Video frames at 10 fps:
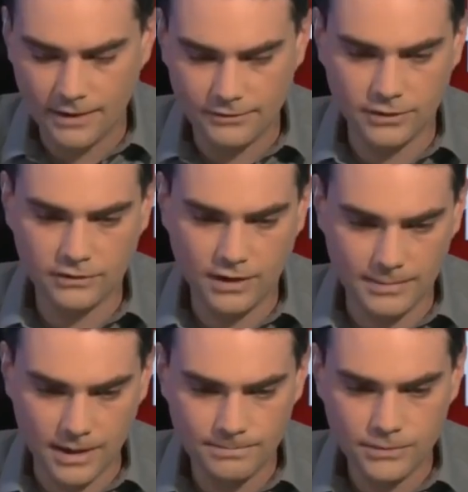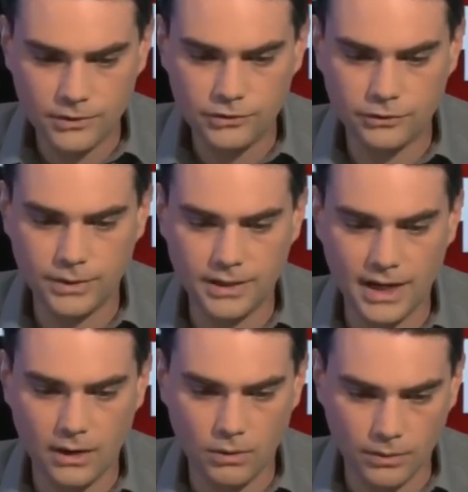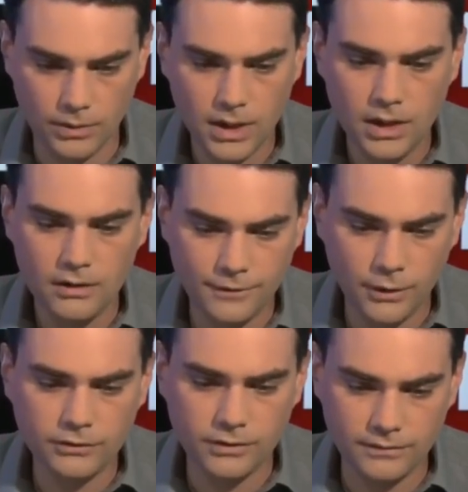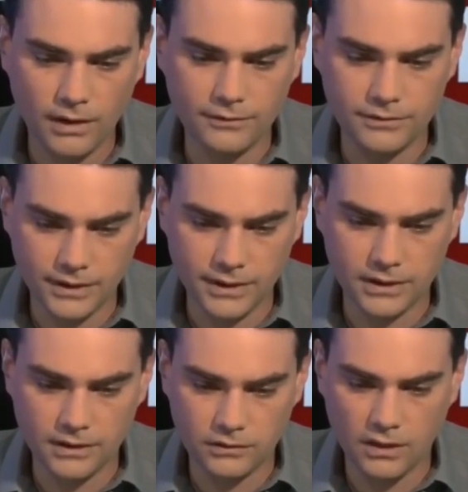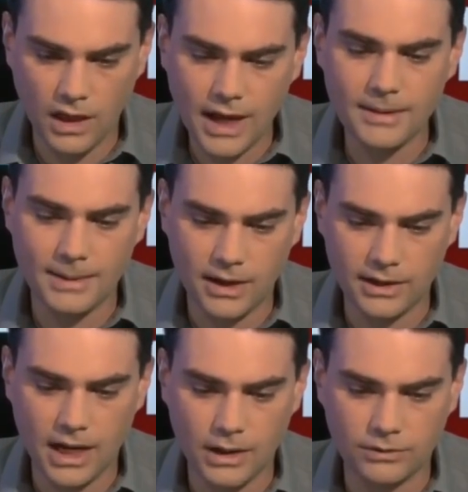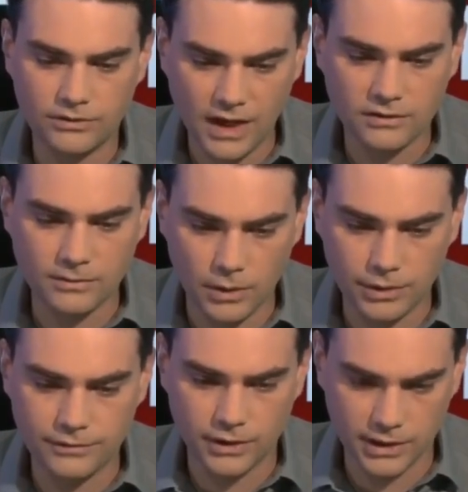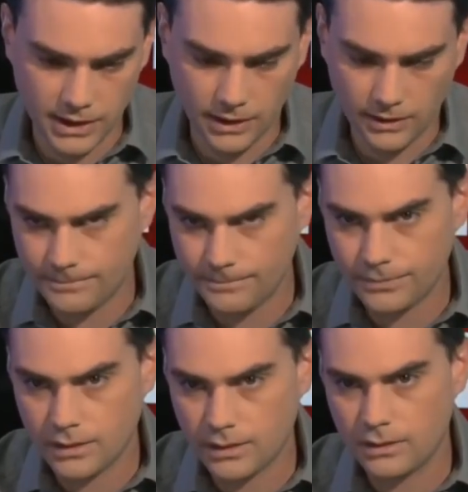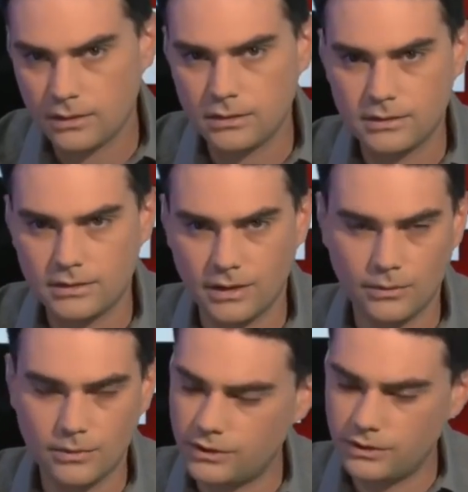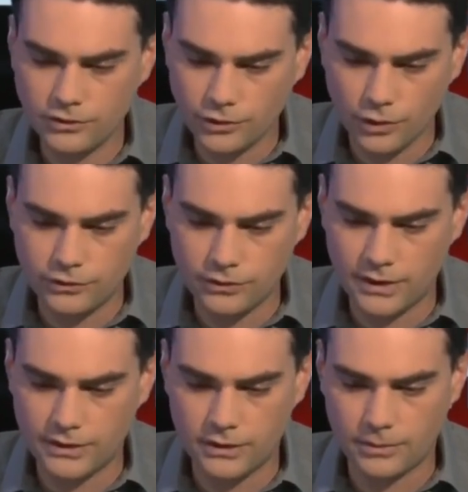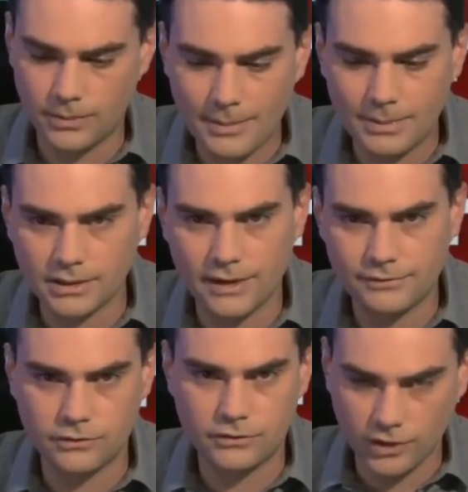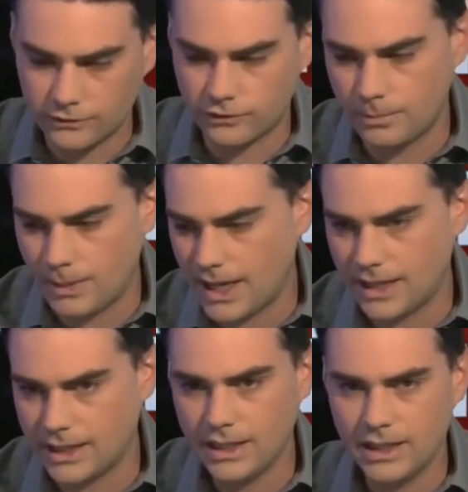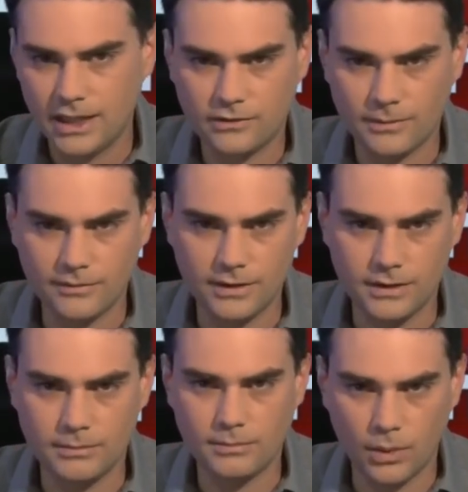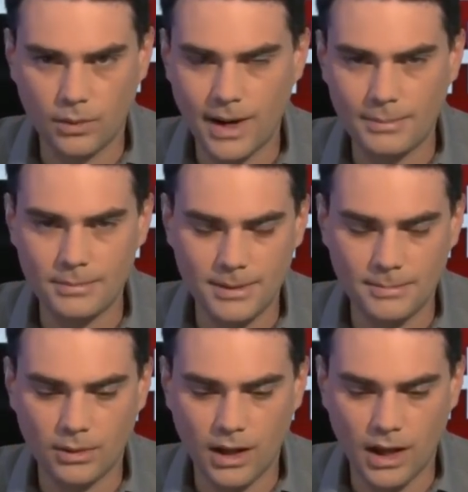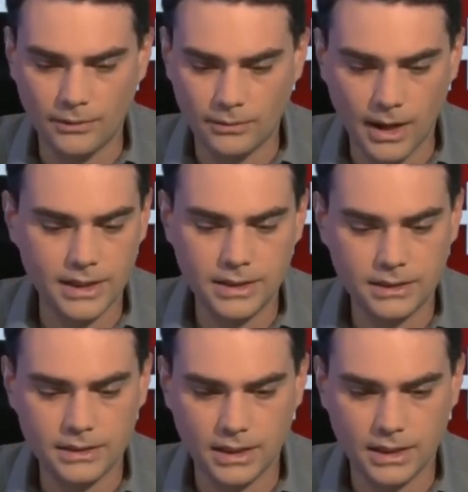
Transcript: after this came out, she tweeted out, quote, folks involved in funding this lied about it and with sanctimony for a year. Now, it just shows you that the rabid left is just as bad as some of the more rabid people on the right.